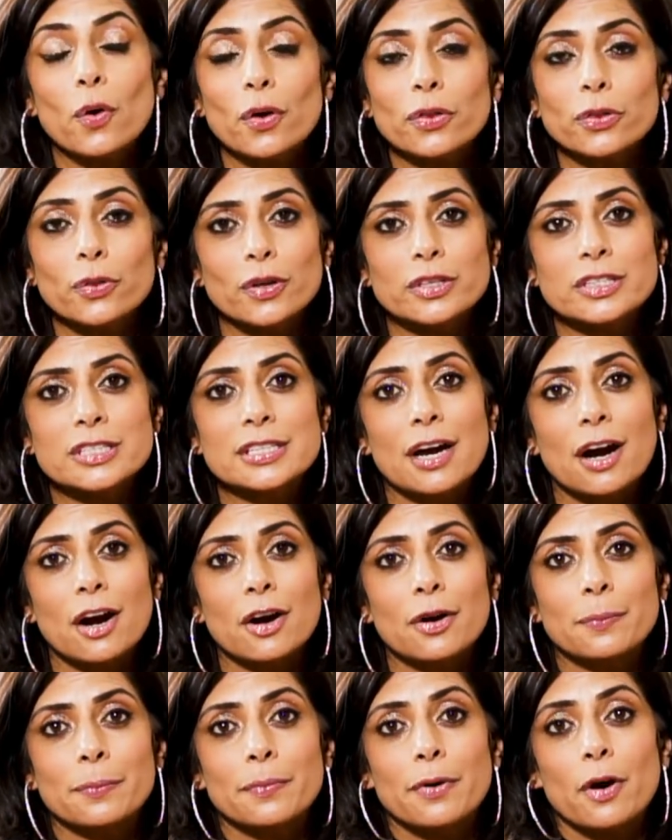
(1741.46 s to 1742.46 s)
thoughts are
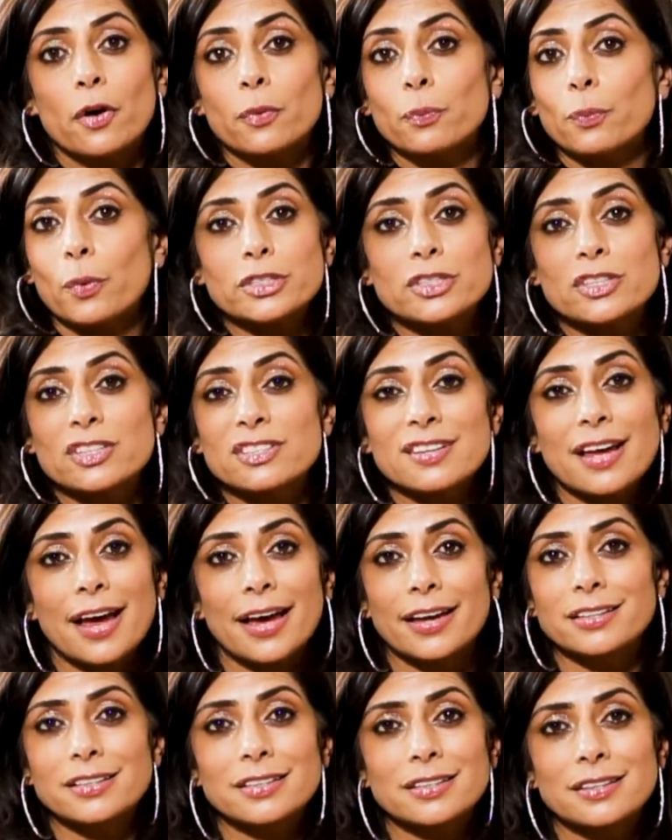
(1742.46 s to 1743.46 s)
on what
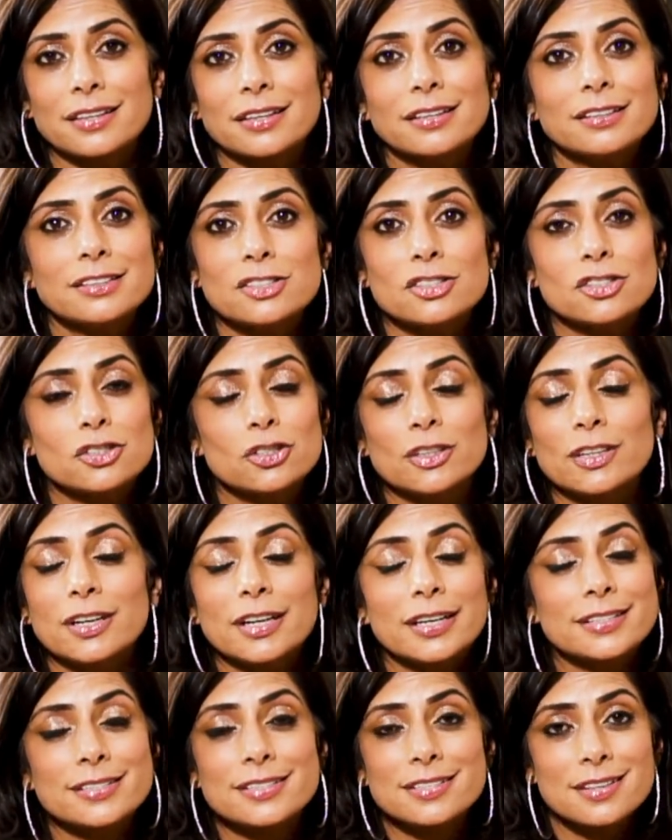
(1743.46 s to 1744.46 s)
society thinks. Should
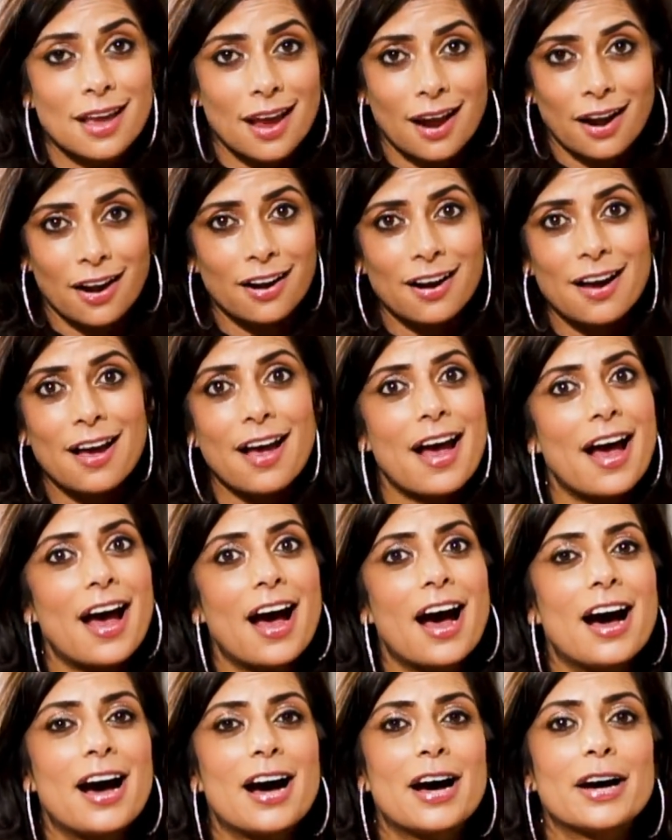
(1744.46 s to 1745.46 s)
Liz care?
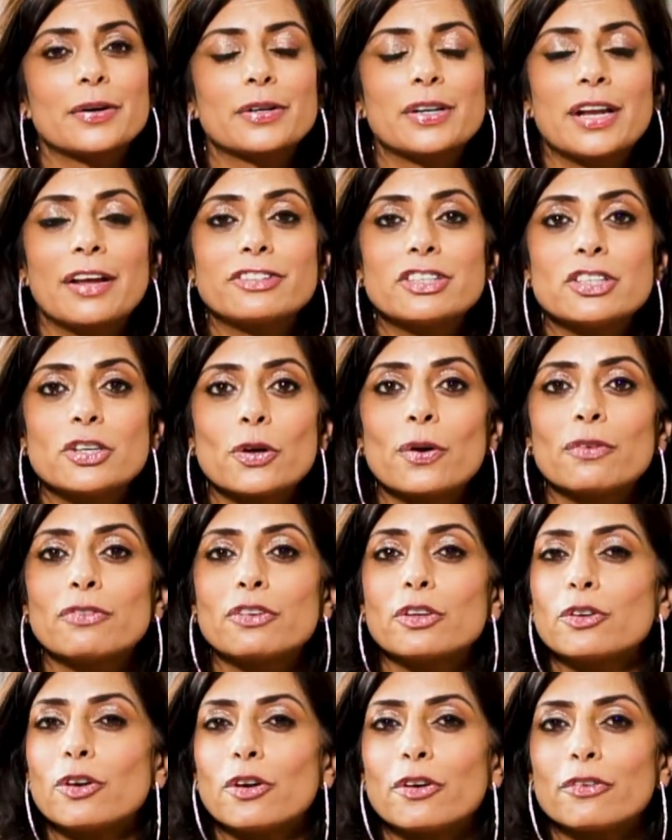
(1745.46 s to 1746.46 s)
I would love to know if
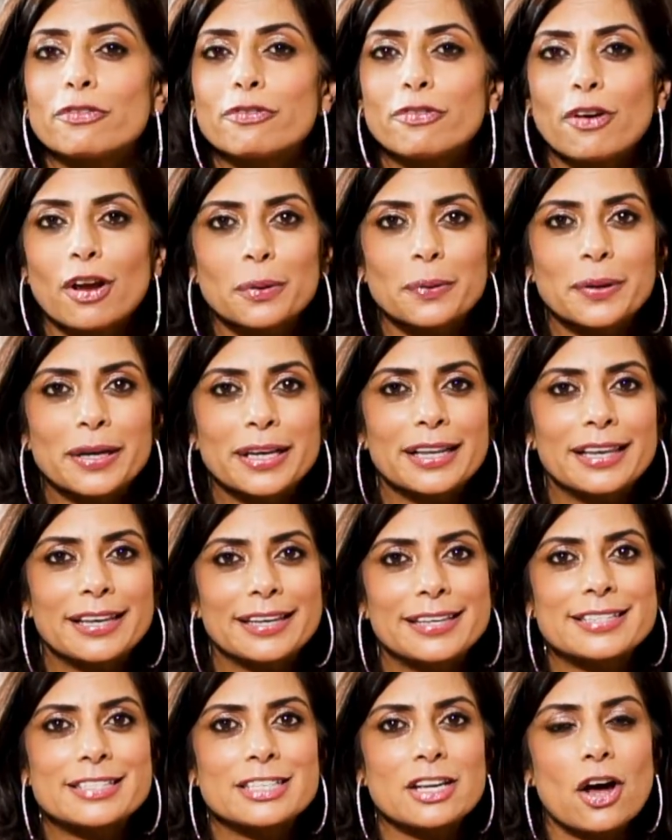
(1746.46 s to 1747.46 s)
you are following
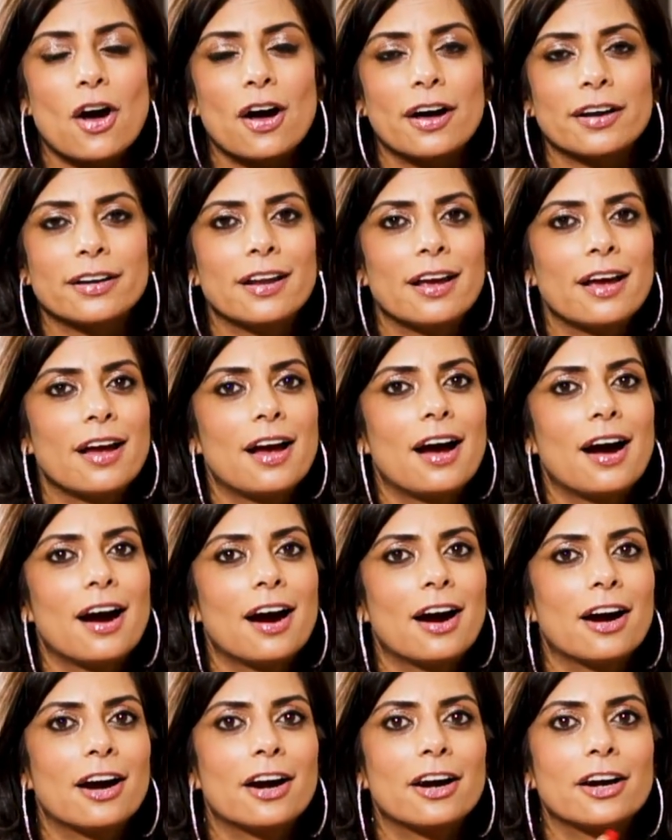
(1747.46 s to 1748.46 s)
Liz on
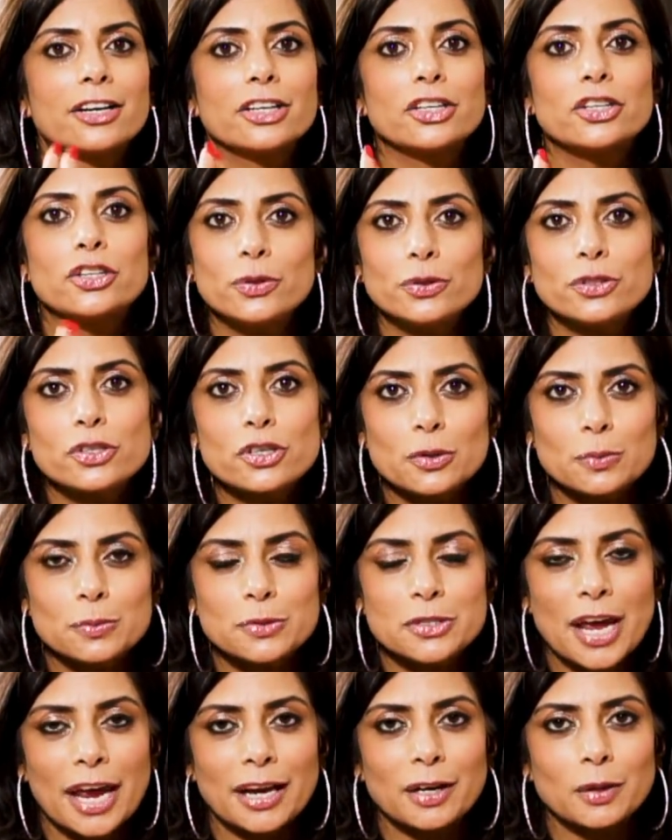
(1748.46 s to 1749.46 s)
her YouTube
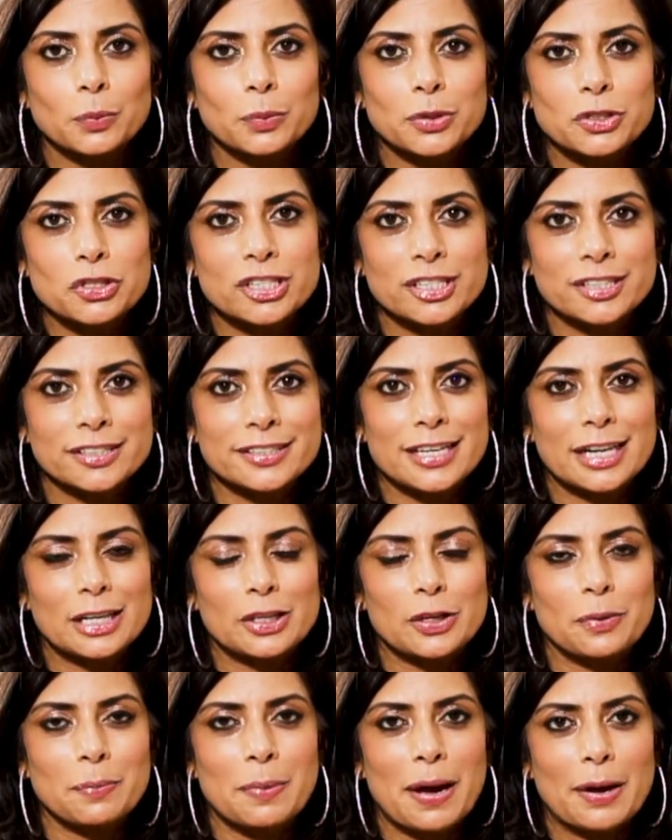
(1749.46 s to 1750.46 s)
channel, which she'll tell you
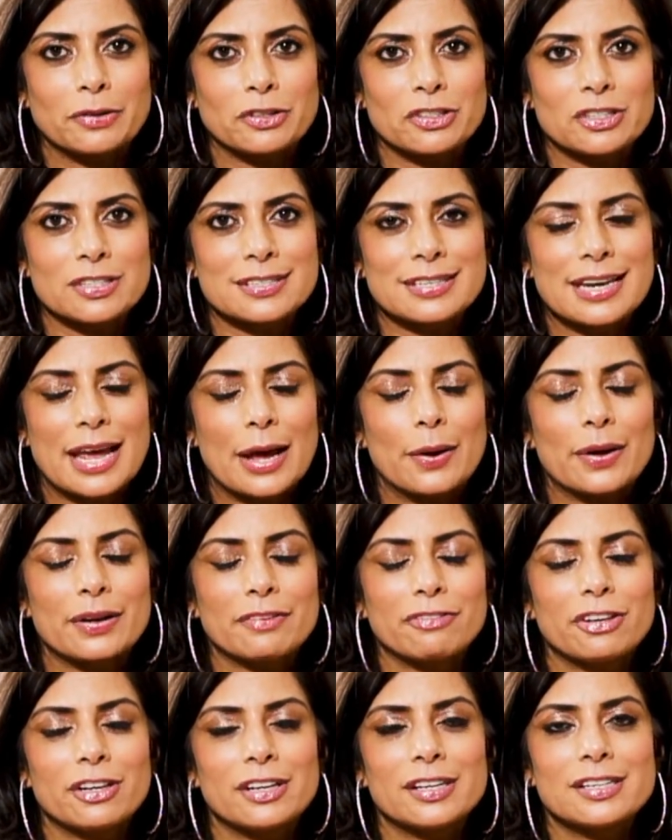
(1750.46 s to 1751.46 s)
about just now, if
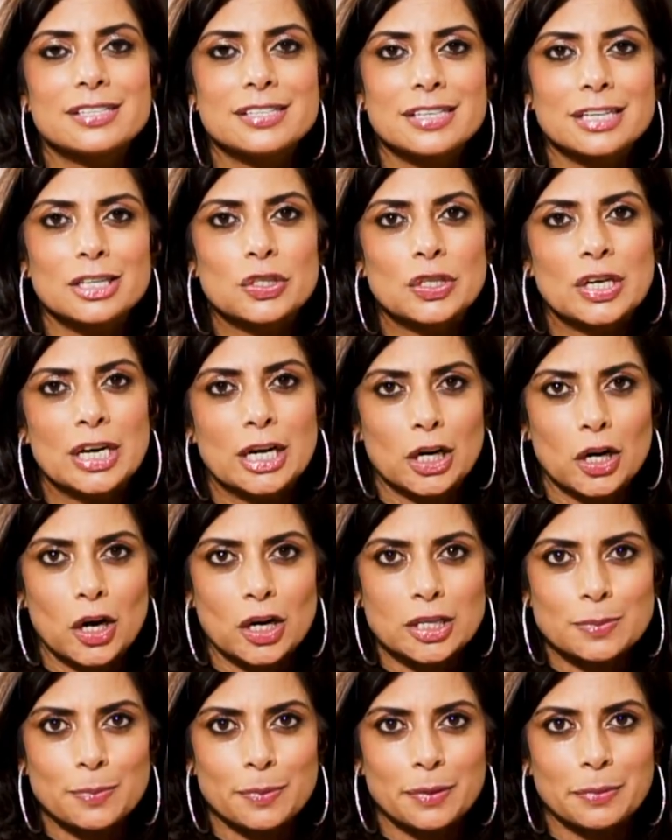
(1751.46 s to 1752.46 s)
you're listening to her
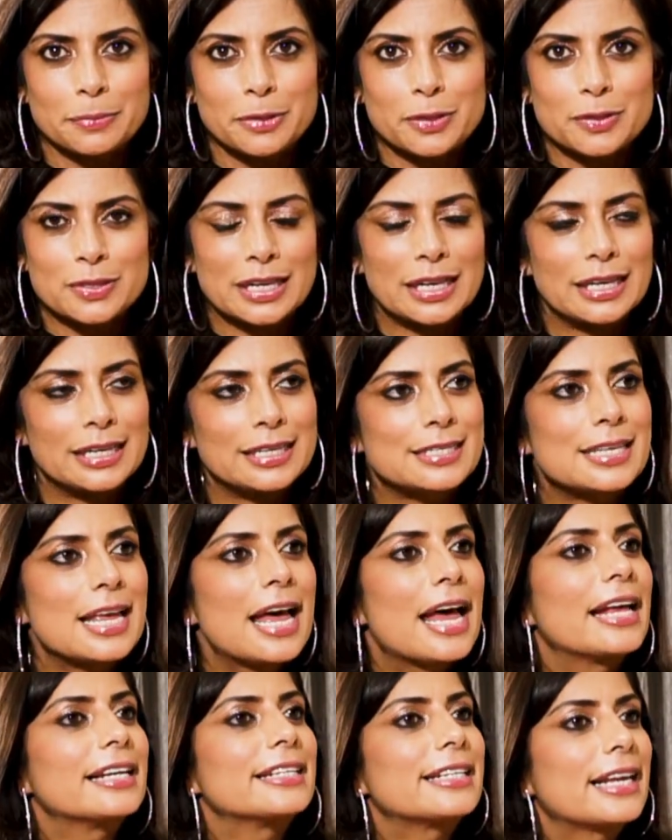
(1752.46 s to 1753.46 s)
gospel music. Liz,
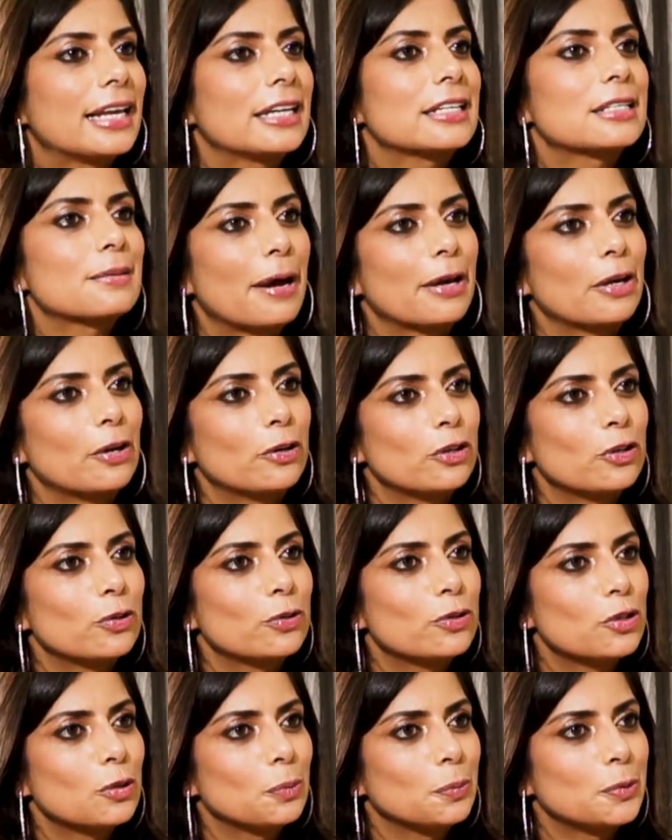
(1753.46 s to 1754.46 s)
tell us about your
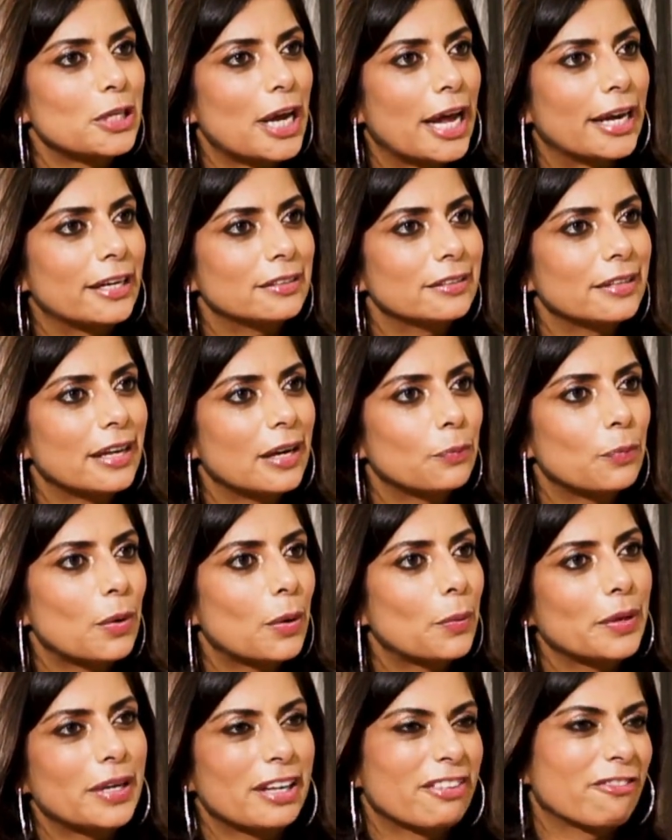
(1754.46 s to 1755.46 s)
YouTube channel and where we
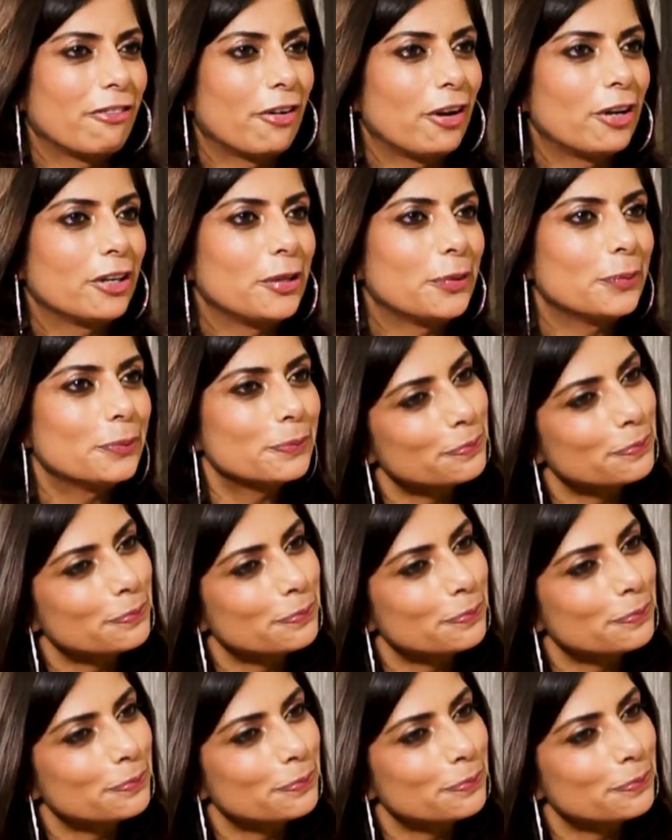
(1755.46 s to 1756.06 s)
can follow you.